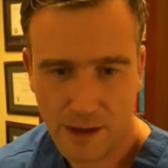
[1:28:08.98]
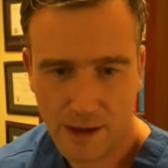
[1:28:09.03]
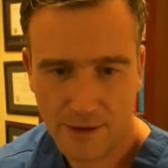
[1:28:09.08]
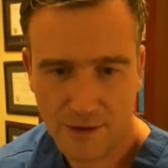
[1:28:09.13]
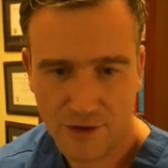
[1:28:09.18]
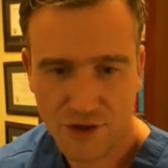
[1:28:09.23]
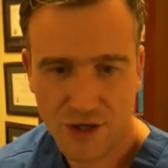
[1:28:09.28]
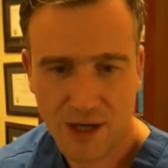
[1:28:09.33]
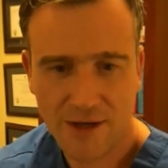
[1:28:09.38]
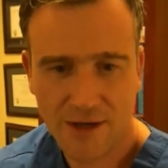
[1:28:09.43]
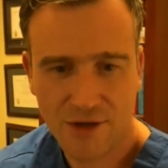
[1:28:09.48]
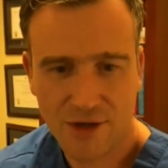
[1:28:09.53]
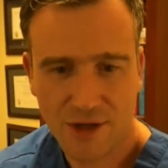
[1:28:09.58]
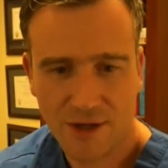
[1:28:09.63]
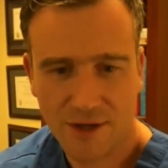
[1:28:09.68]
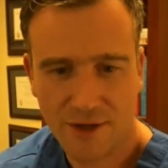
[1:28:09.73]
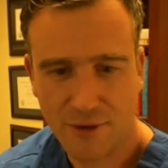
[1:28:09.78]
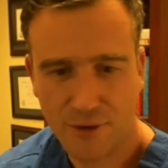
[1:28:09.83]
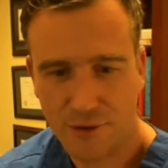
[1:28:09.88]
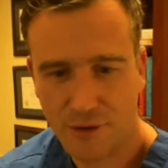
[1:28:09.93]

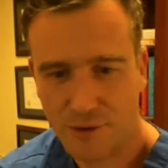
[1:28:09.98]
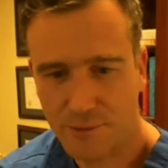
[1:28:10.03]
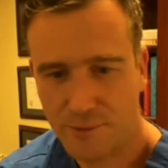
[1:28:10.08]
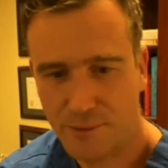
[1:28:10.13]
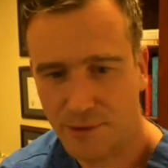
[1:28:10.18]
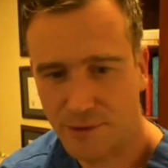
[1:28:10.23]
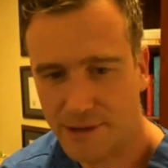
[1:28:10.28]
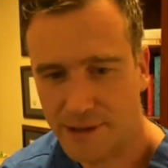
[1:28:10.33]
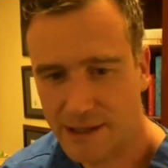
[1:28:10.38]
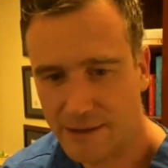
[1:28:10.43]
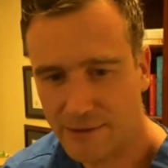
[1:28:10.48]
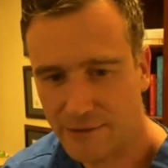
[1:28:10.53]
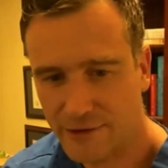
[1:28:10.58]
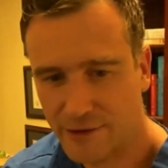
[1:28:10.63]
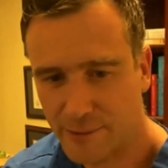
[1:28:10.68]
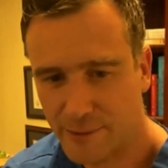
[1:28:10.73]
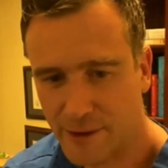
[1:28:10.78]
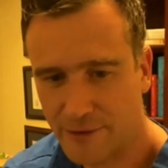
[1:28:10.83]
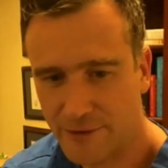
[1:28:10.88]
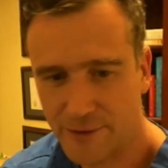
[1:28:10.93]
changing your beliefs
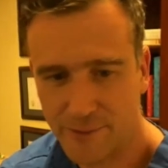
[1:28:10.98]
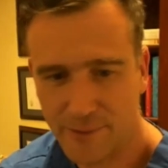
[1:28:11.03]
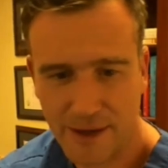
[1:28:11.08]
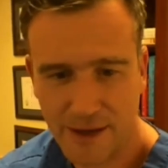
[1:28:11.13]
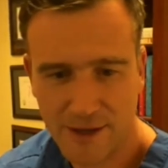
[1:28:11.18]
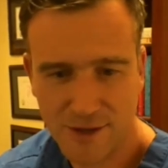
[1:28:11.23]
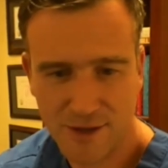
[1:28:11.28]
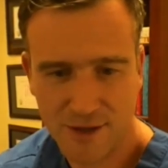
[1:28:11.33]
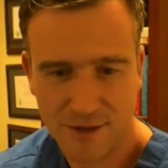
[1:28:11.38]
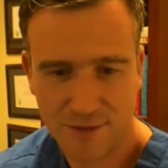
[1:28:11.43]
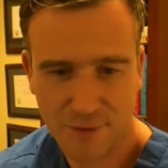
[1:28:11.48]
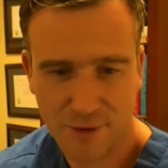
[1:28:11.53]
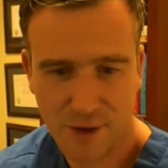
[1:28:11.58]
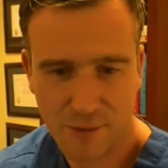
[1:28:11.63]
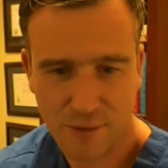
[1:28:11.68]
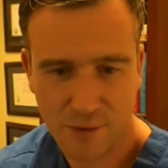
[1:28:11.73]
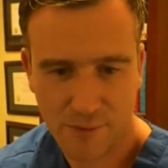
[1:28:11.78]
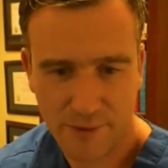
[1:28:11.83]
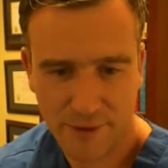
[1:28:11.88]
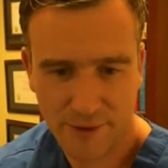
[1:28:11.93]
about the patient's
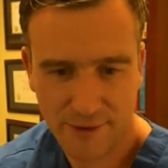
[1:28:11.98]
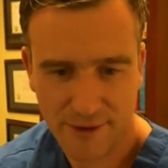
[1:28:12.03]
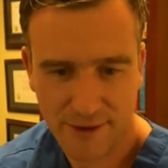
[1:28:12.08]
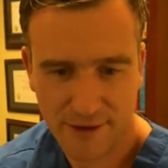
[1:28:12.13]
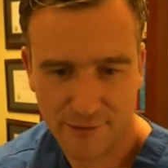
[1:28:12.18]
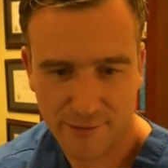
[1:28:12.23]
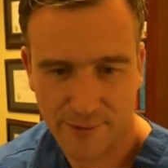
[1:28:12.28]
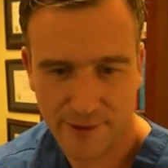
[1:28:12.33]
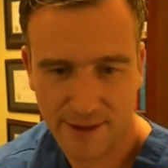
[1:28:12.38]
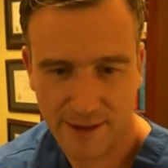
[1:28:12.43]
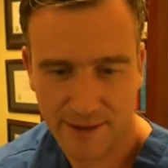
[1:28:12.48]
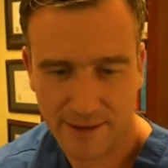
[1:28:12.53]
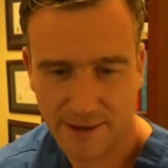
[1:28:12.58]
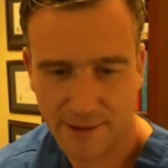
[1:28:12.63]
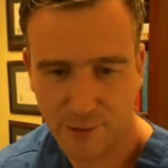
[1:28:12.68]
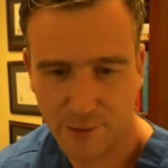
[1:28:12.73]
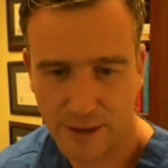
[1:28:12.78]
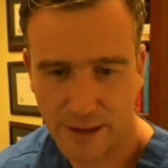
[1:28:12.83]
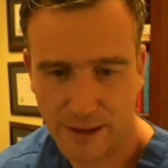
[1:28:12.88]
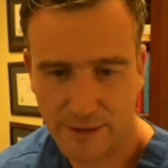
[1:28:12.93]
probability of being
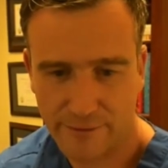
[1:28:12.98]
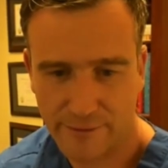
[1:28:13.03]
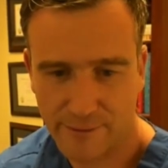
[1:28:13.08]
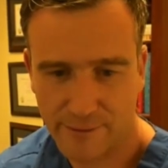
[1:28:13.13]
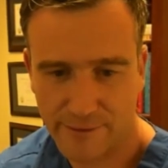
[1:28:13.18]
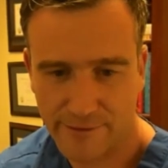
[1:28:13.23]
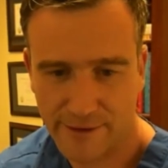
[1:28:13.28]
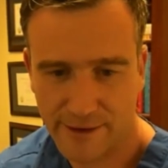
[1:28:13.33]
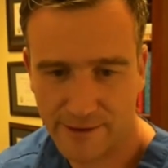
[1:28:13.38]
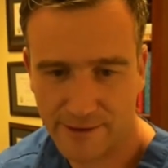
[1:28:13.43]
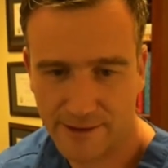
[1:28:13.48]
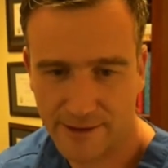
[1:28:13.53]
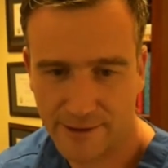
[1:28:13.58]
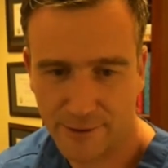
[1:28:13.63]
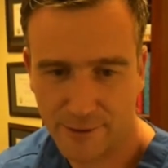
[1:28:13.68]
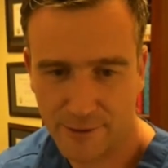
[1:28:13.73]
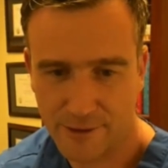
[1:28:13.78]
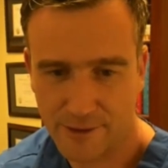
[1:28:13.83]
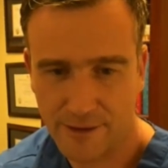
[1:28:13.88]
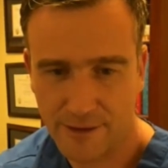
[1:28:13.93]
liberated from the
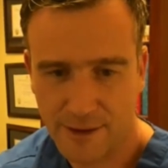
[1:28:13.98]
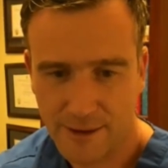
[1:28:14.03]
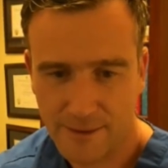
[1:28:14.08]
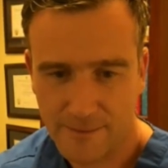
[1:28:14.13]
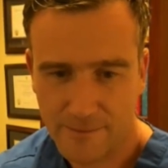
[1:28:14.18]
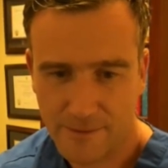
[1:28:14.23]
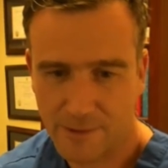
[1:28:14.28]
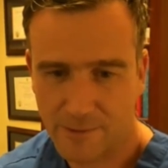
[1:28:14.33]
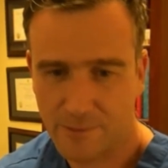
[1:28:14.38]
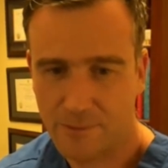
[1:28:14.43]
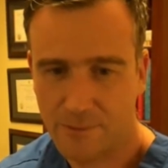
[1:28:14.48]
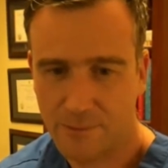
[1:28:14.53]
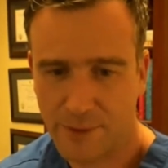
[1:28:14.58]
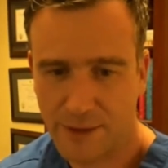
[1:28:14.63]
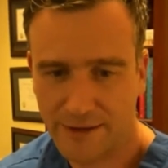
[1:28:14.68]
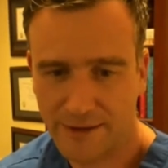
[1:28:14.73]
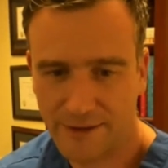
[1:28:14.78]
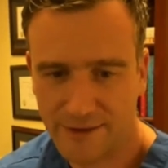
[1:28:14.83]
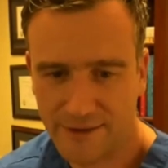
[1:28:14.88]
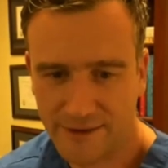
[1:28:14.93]
ventilator. In
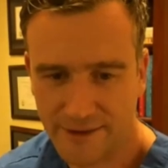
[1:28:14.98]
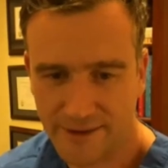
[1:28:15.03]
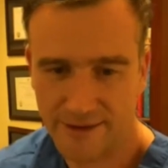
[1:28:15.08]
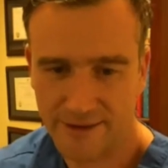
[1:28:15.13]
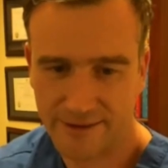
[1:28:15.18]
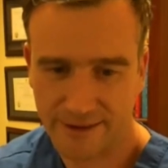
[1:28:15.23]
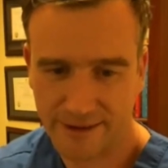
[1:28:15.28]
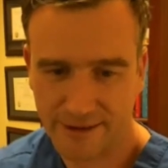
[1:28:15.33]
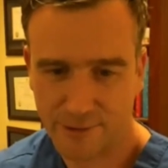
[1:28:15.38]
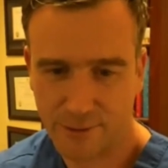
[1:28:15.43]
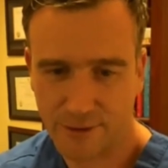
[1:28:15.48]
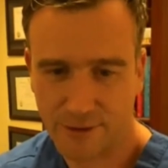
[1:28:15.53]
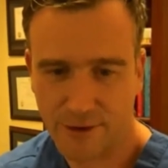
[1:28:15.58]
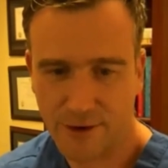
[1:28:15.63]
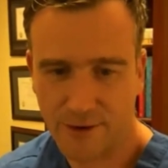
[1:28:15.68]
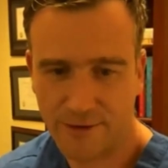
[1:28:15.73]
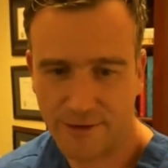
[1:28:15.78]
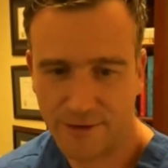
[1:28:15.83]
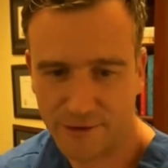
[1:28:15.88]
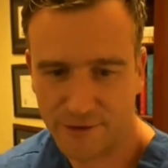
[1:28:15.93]
Bayesian statistics, we
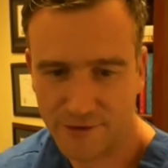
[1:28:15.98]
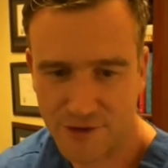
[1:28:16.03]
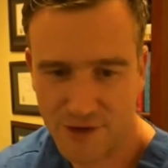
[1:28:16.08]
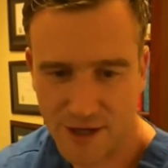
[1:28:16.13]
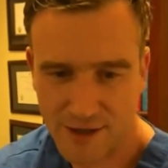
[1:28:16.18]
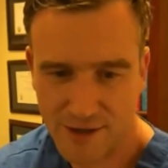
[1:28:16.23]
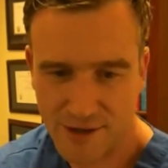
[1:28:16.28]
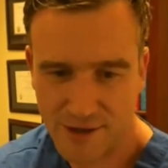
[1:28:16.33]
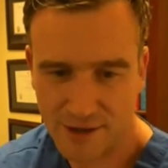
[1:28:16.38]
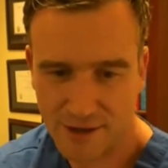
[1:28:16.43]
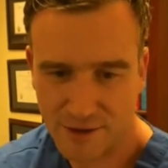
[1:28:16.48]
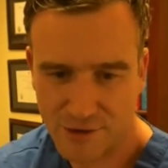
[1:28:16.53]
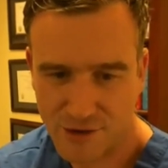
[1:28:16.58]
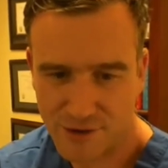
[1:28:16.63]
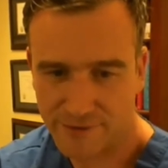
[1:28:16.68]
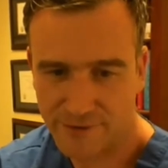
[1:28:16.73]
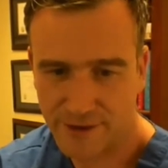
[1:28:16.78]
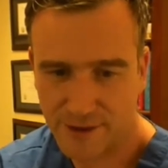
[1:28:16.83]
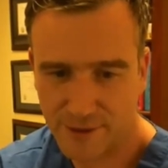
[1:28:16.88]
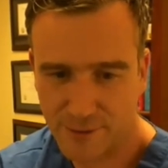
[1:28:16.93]
call this
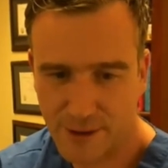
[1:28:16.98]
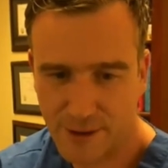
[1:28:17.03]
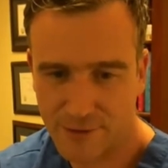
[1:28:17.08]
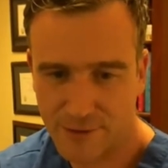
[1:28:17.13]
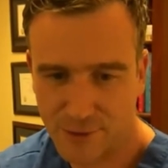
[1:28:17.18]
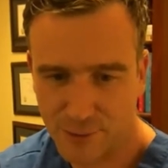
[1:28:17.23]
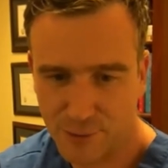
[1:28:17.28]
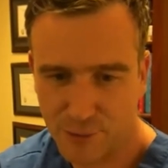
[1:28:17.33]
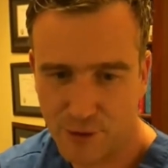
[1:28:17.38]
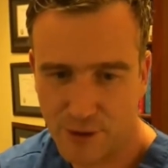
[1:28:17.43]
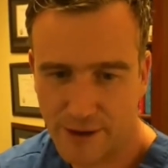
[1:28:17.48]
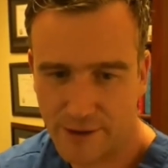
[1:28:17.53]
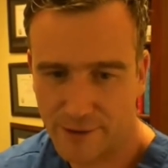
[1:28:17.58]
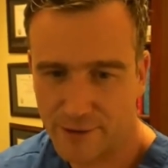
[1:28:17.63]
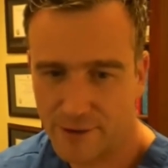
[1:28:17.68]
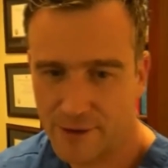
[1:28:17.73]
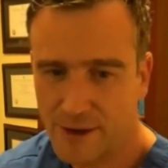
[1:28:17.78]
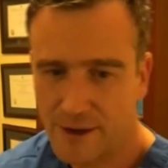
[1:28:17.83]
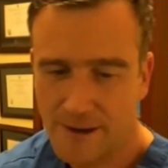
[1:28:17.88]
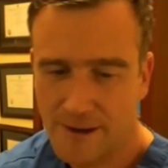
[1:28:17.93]
shifting around your prior.